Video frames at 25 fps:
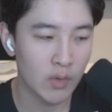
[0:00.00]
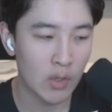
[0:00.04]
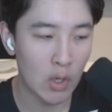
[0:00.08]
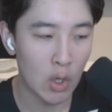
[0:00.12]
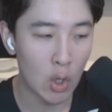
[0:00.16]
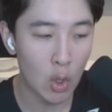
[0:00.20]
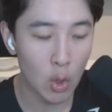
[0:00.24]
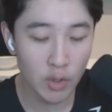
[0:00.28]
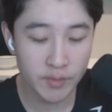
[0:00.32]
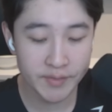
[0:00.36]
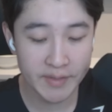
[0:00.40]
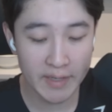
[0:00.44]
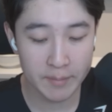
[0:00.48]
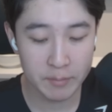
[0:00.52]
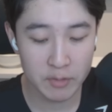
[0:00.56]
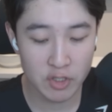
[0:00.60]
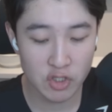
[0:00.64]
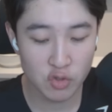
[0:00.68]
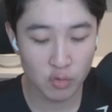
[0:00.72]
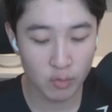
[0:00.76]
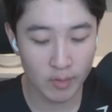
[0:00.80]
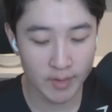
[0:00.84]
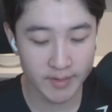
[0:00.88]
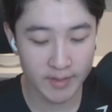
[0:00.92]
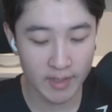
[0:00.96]
Old damage,
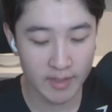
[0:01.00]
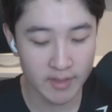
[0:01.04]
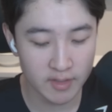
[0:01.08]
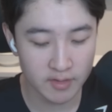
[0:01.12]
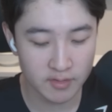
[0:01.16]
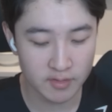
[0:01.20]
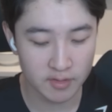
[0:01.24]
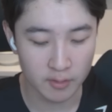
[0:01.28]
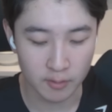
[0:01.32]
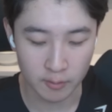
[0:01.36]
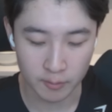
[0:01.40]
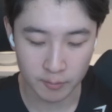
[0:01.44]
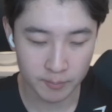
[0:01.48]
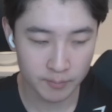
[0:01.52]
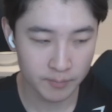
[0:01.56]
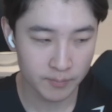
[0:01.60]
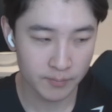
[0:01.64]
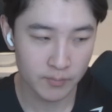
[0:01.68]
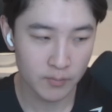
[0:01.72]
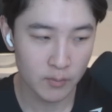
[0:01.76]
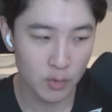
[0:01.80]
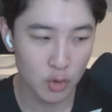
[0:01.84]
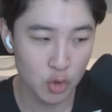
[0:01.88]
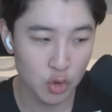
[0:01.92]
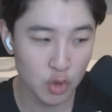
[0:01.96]
192.
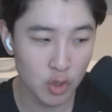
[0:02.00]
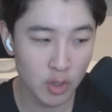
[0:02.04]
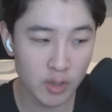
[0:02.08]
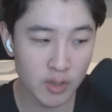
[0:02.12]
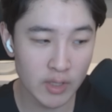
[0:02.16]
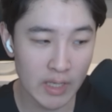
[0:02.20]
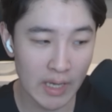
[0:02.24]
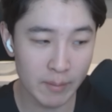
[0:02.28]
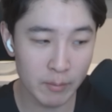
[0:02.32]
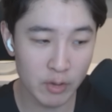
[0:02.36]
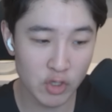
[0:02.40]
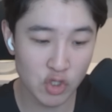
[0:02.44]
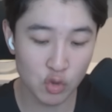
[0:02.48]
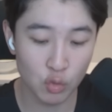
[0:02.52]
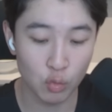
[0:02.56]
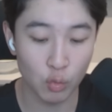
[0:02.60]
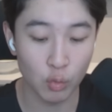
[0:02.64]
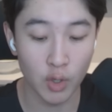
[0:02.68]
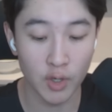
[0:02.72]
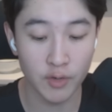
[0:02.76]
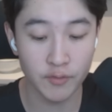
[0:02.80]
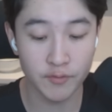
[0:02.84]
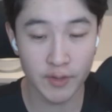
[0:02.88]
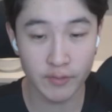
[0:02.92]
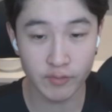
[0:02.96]
New damage,
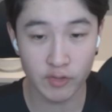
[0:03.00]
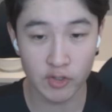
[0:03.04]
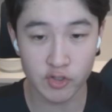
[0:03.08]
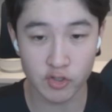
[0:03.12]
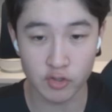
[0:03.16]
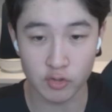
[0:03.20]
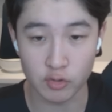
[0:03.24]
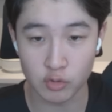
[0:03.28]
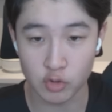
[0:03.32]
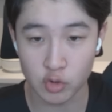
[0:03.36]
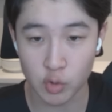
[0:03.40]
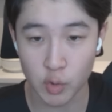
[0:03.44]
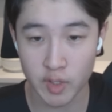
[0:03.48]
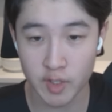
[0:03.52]
152.